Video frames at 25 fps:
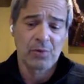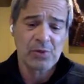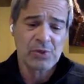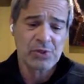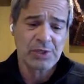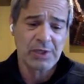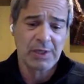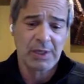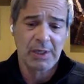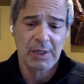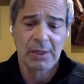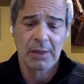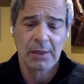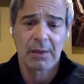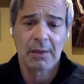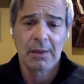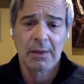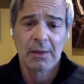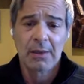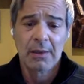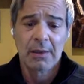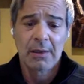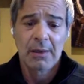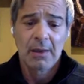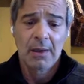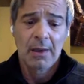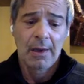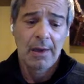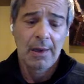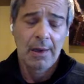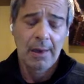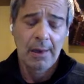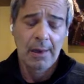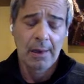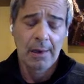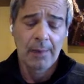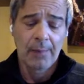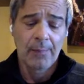You're seeing
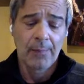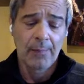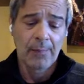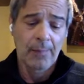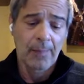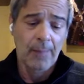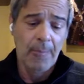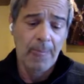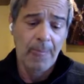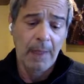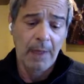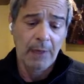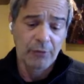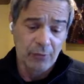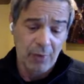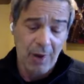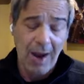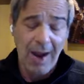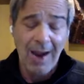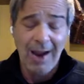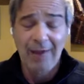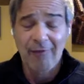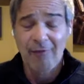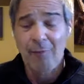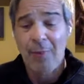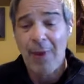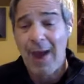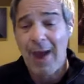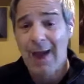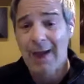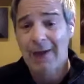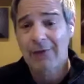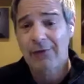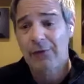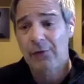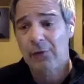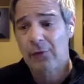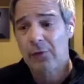um, a drive
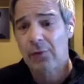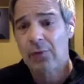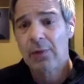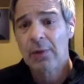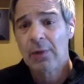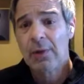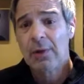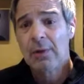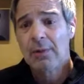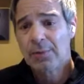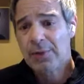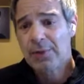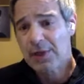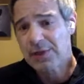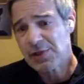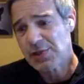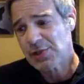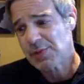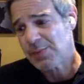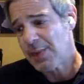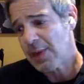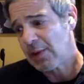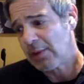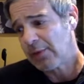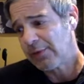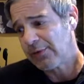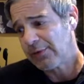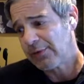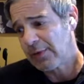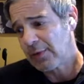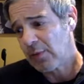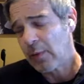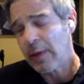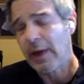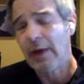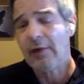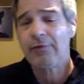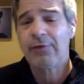back to precious metals and
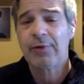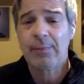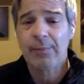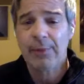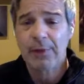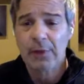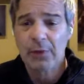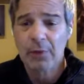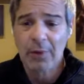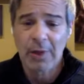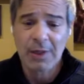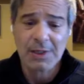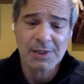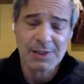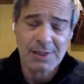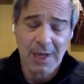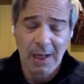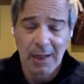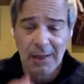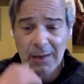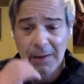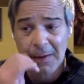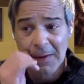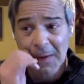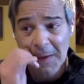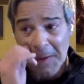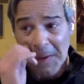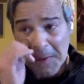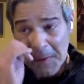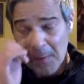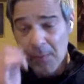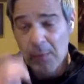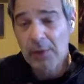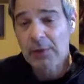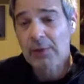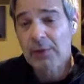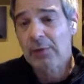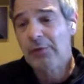away from the US dollar
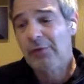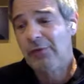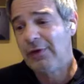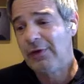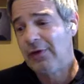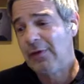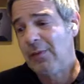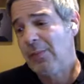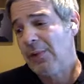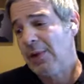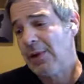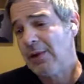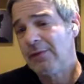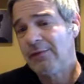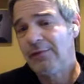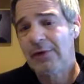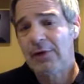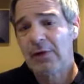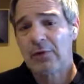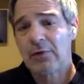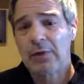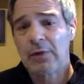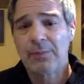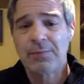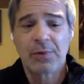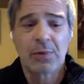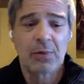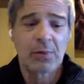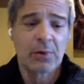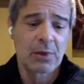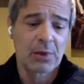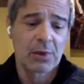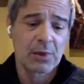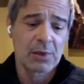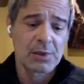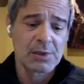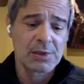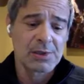when you see the benefit of
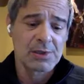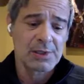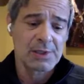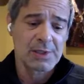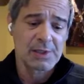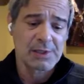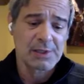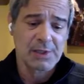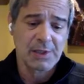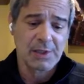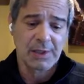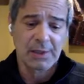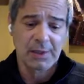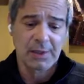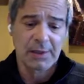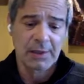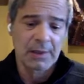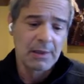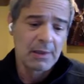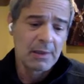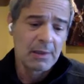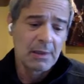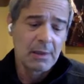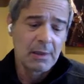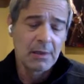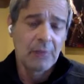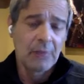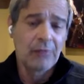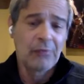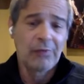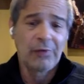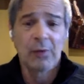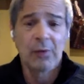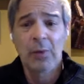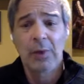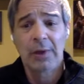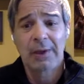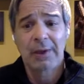cryptocurrencies and you
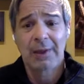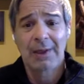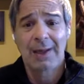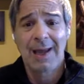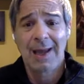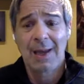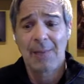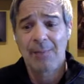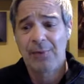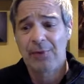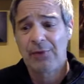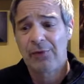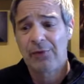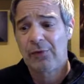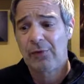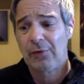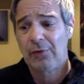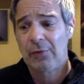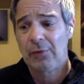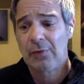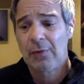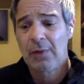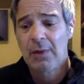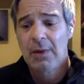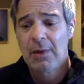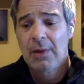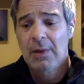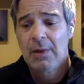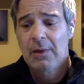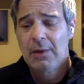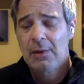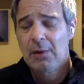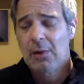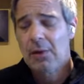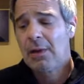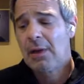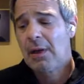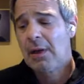see what can happen to
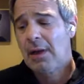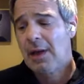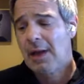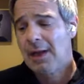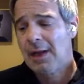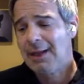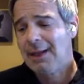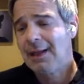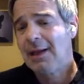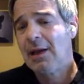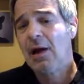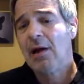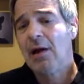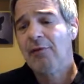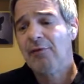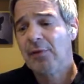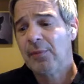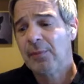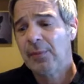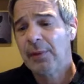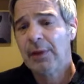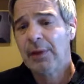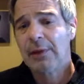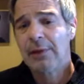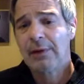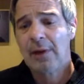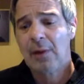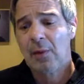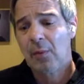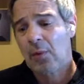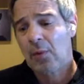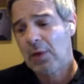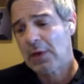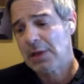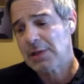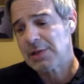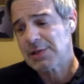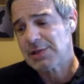look any government that
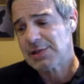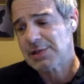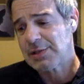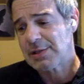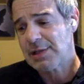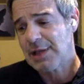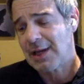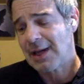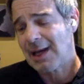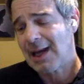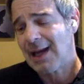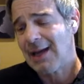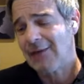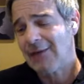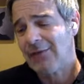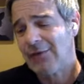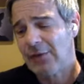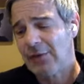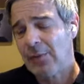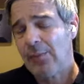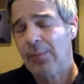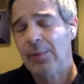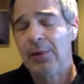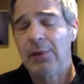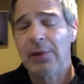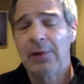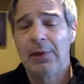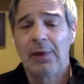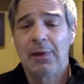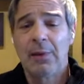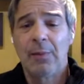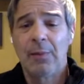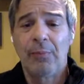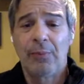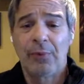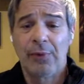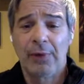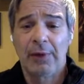wants that has the ability
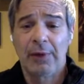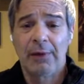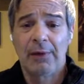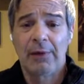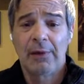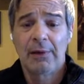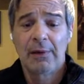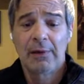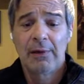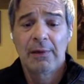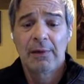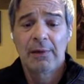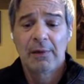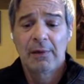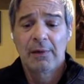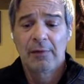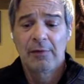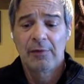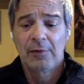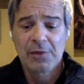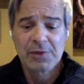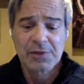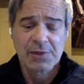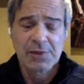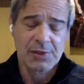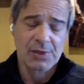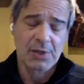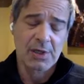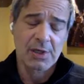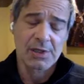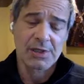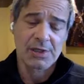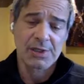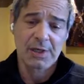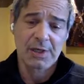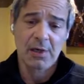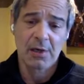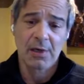to print versus
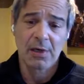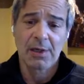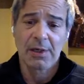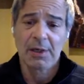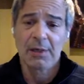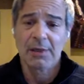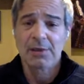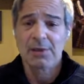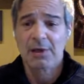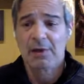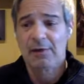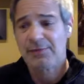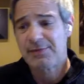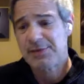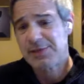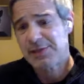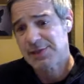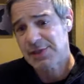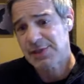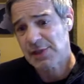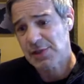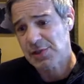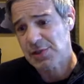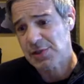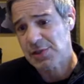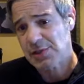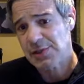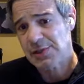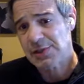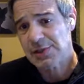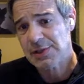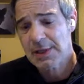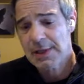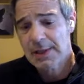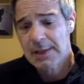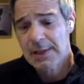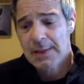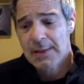austerity and tough
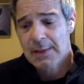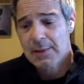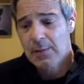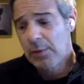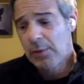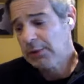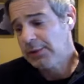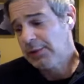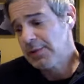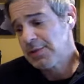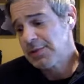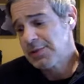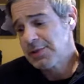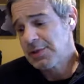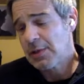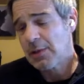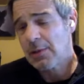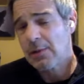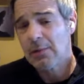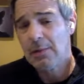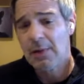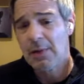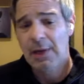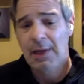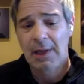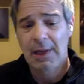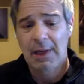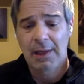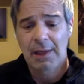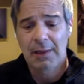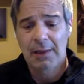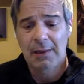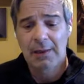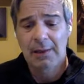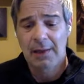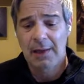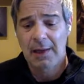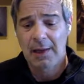decisions will do so
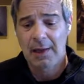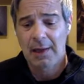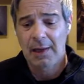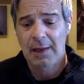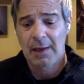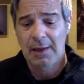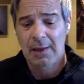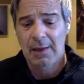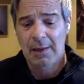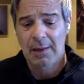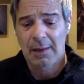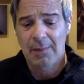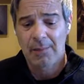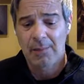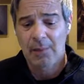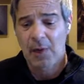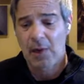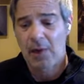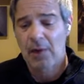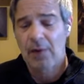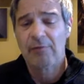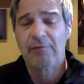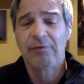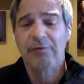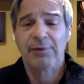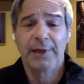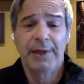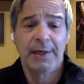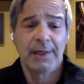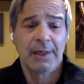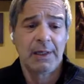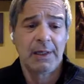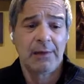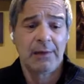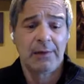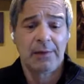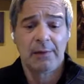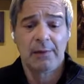and they um, are
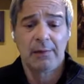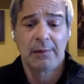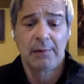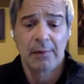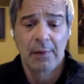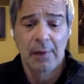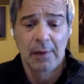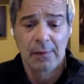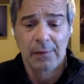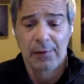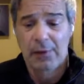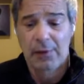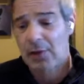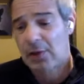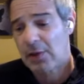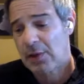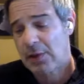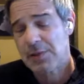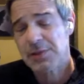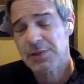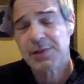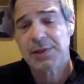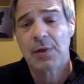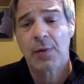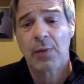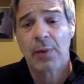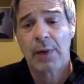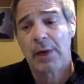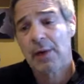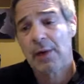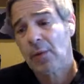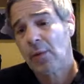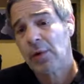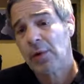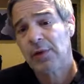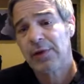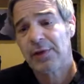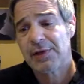inflating the, the currency away
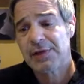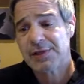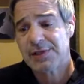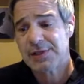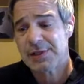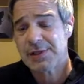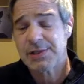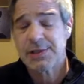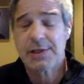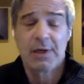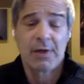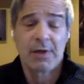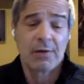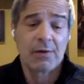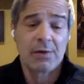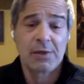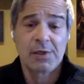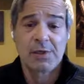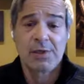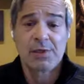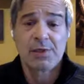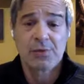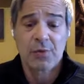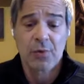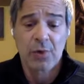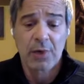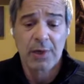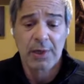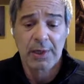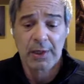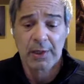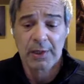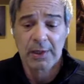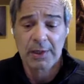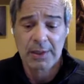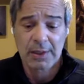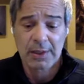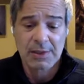to worthlessness they are destroying
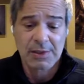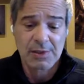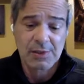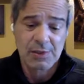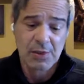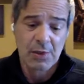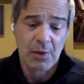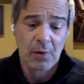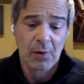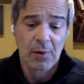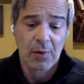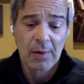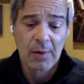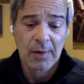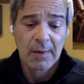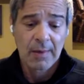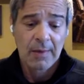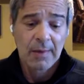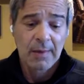it and so